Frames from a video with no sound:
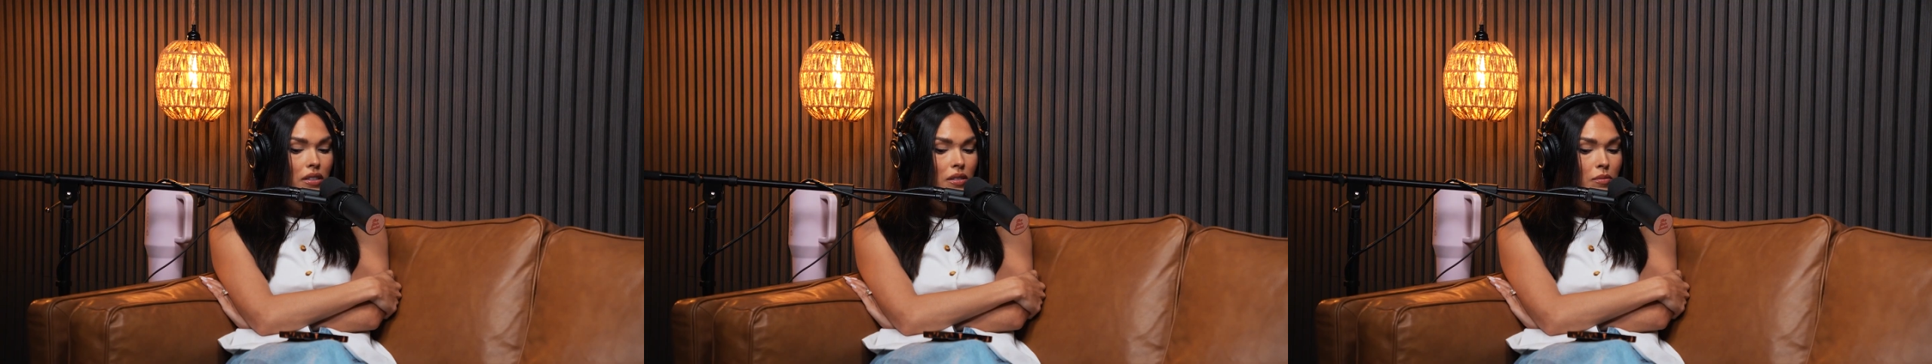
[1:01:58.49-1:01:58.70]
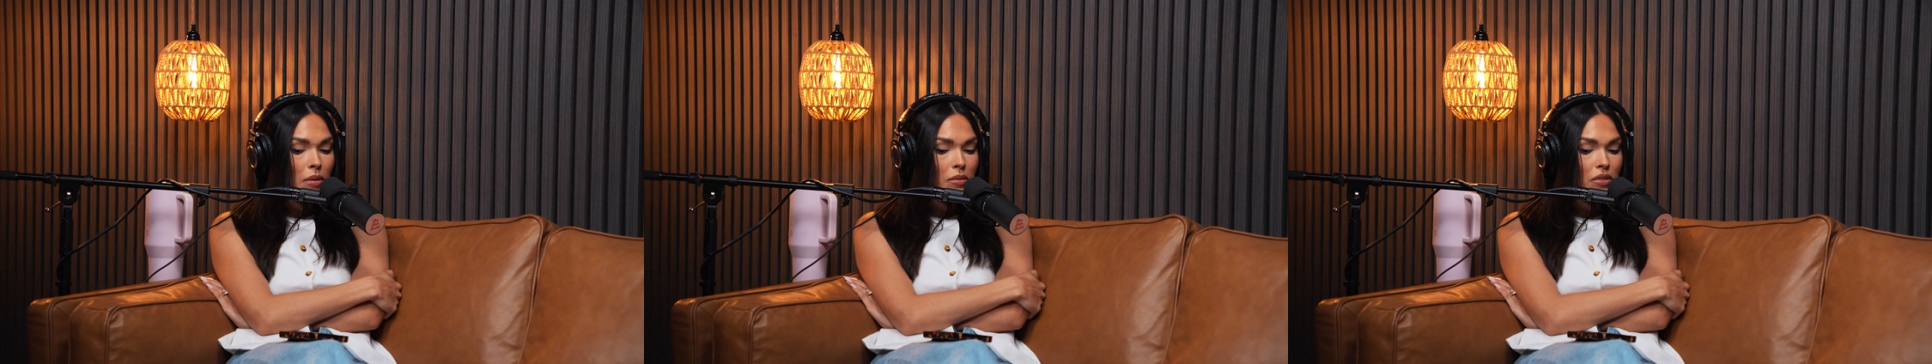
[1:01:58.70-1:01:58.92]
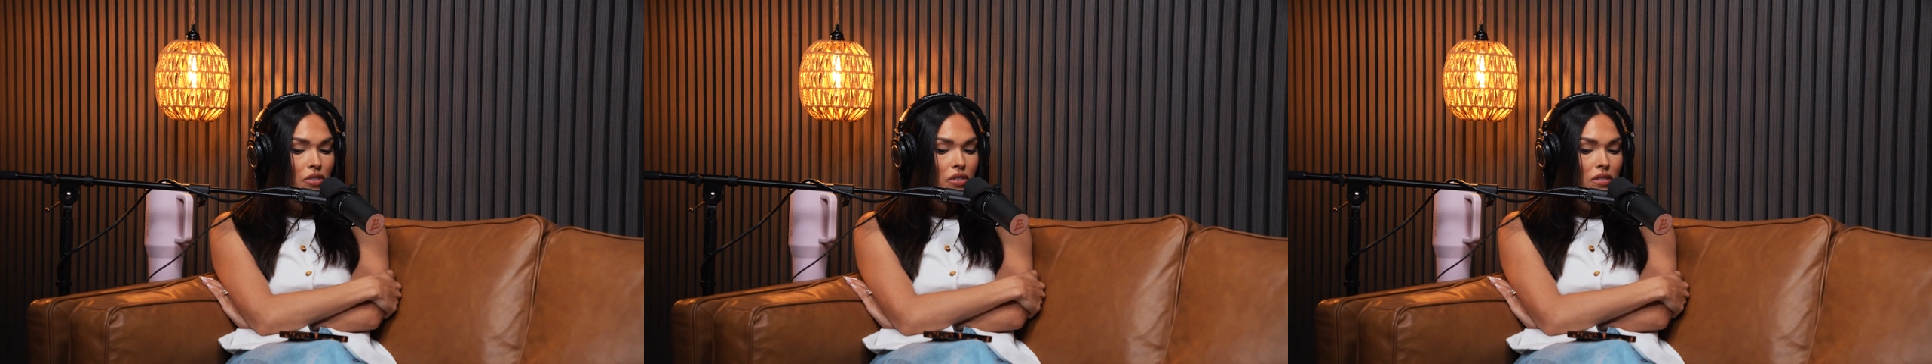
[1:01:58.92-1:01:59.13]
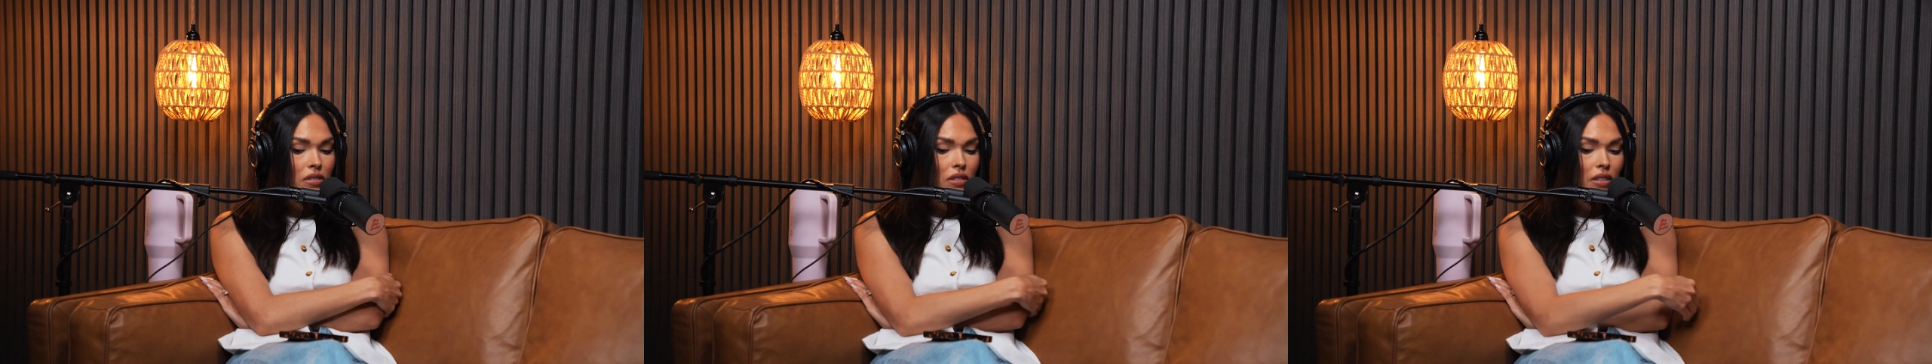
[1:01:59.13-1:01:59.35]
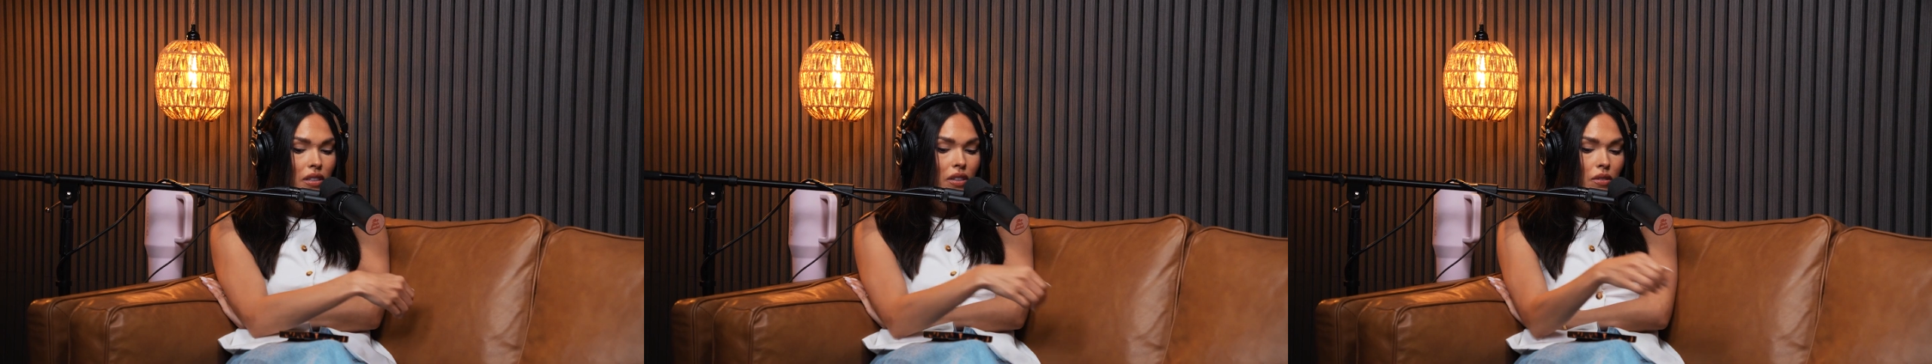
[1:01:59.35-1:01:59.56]
Sometimes
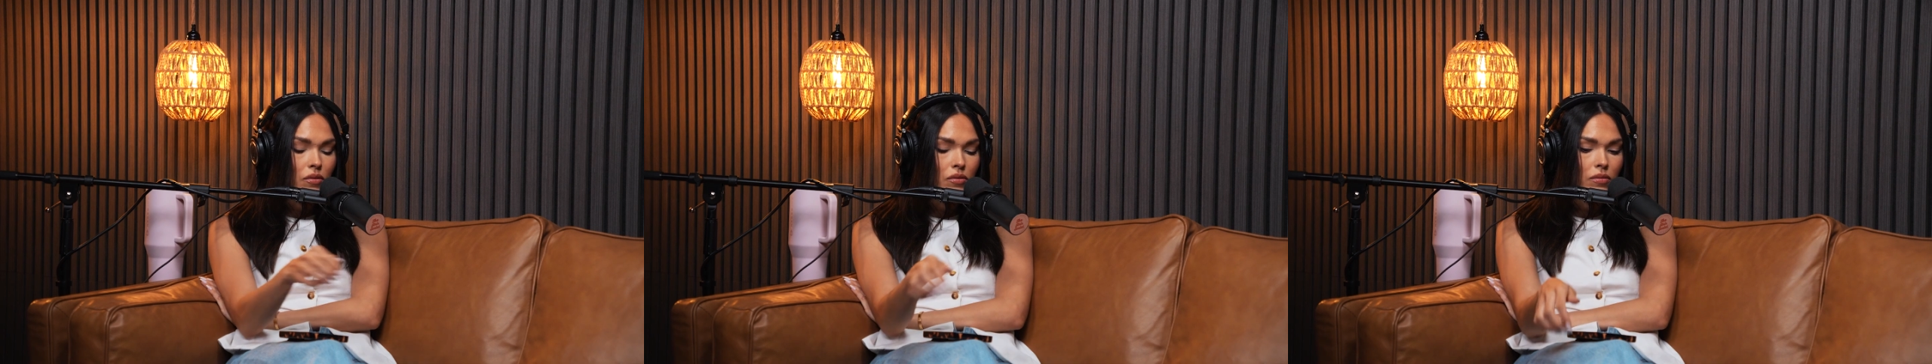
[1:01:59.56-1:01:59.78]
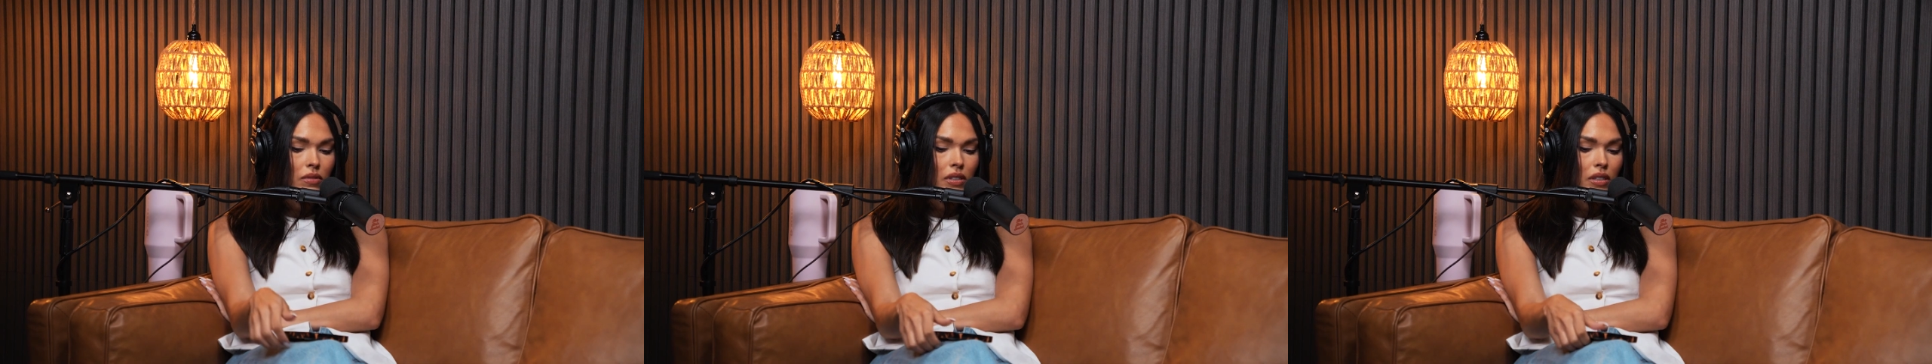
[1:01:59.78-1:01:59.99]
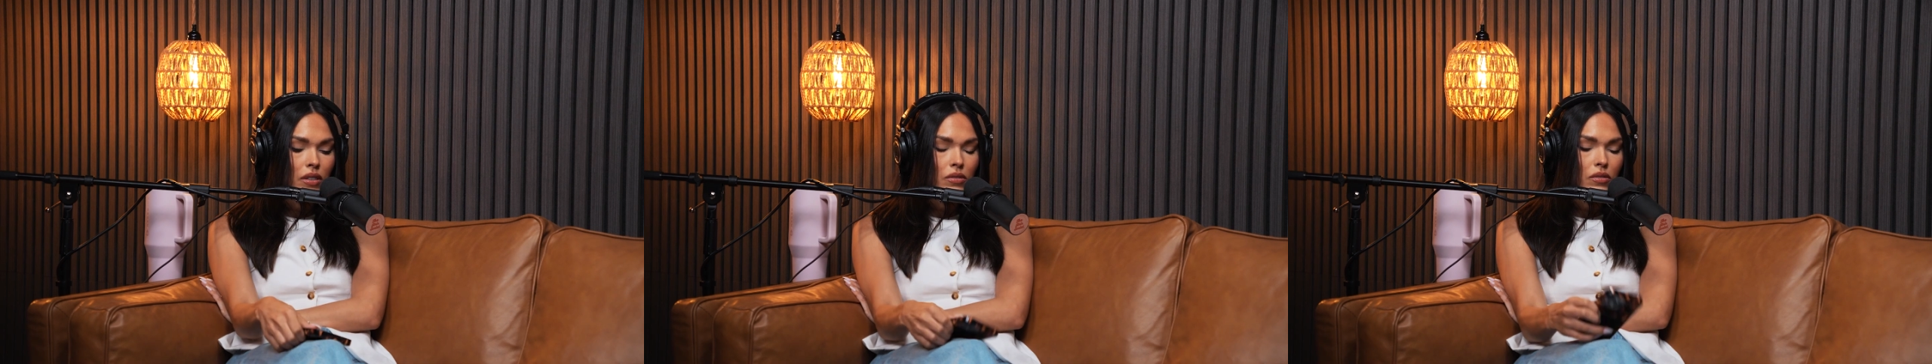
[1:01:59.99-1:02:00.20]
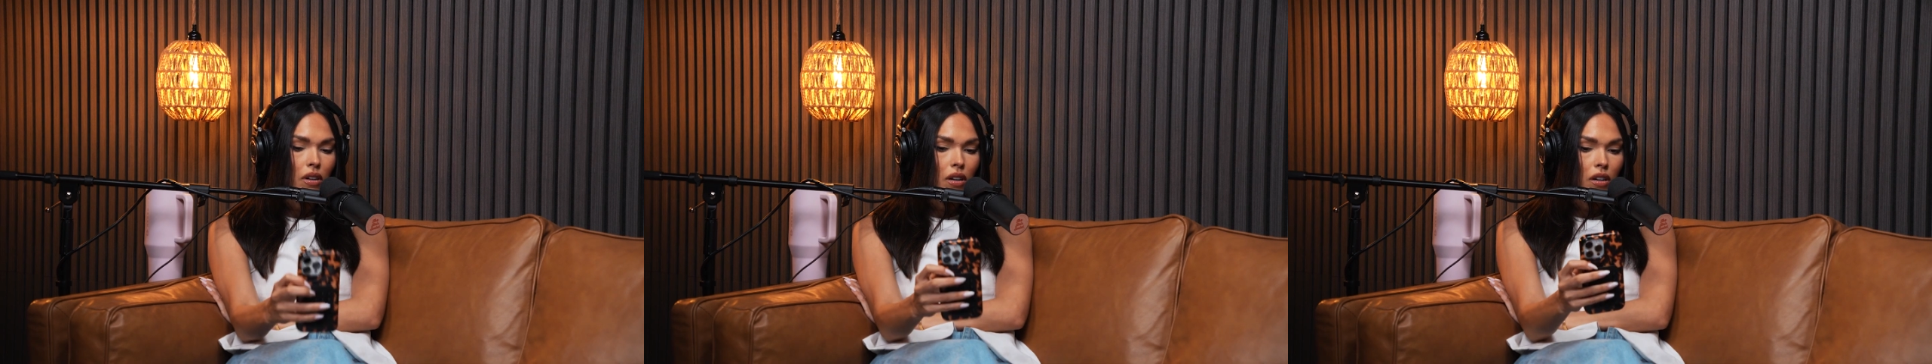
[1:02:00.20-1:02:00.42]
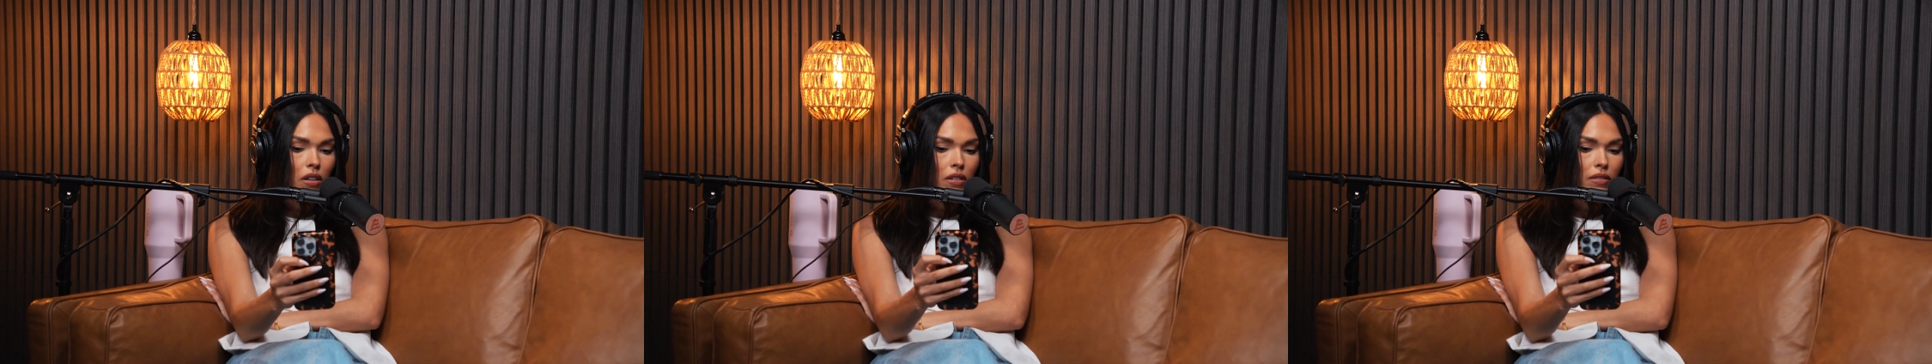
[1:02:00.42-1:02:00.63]
it goes
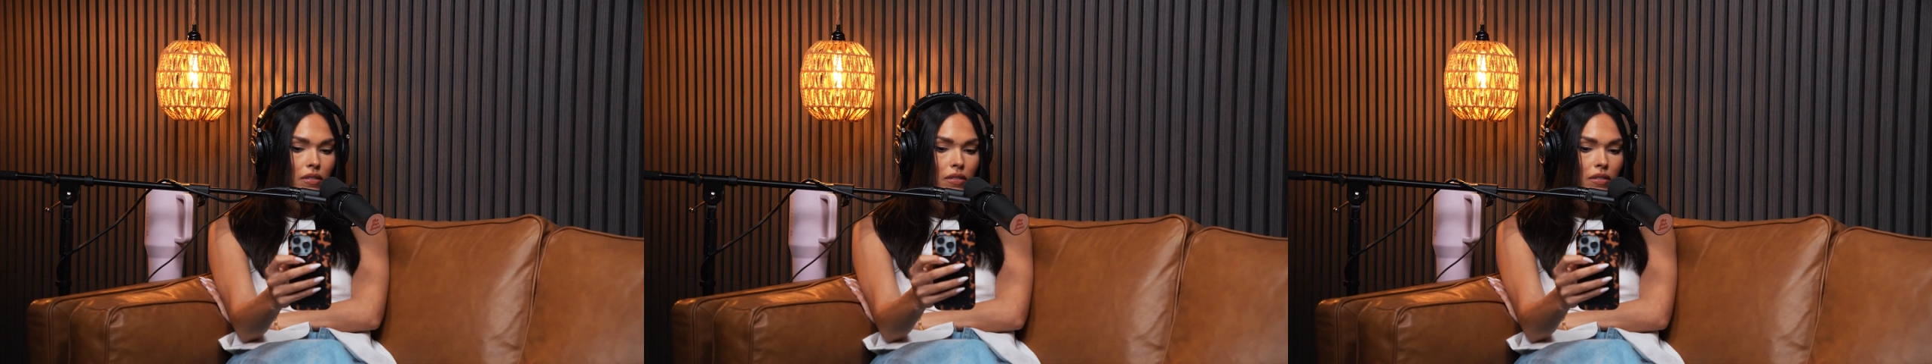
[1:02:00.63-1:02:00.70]
off.